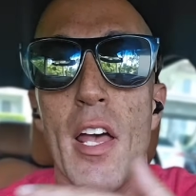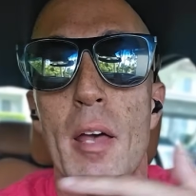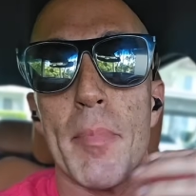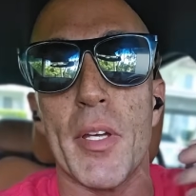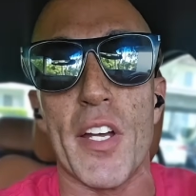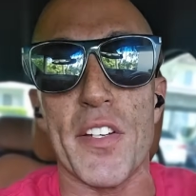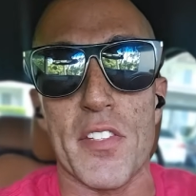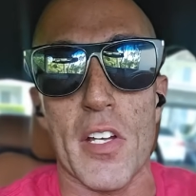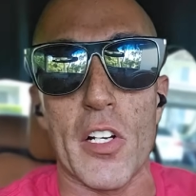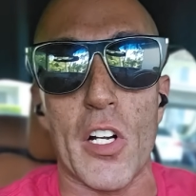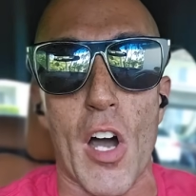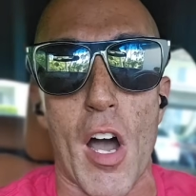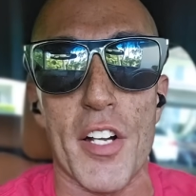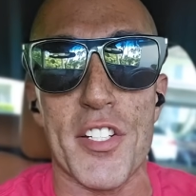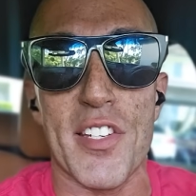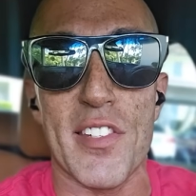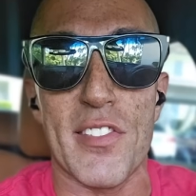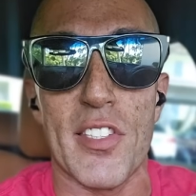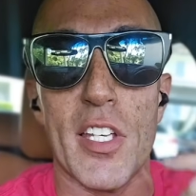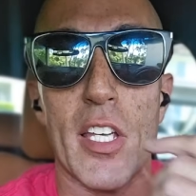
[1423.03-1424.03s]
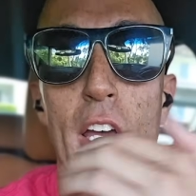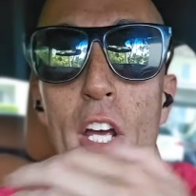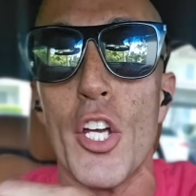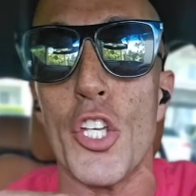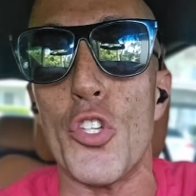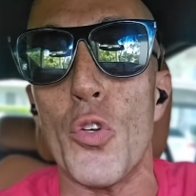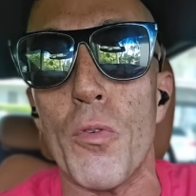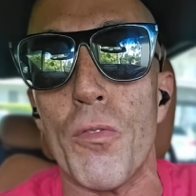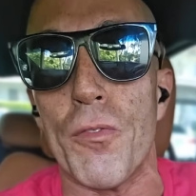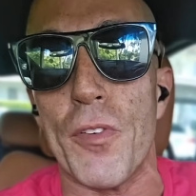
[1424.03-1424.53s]
because unconsciously
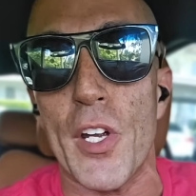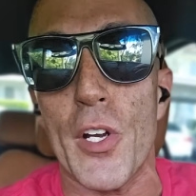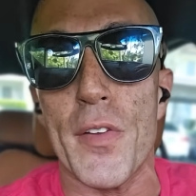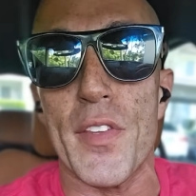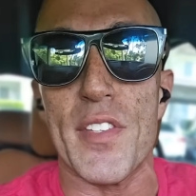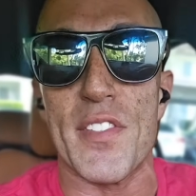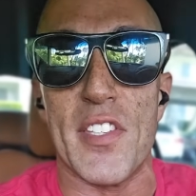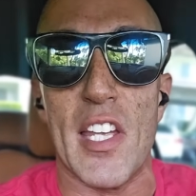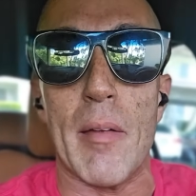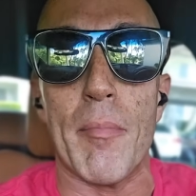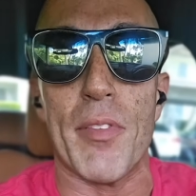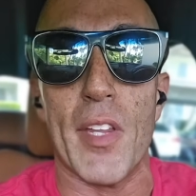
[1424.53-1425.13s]
you fear the same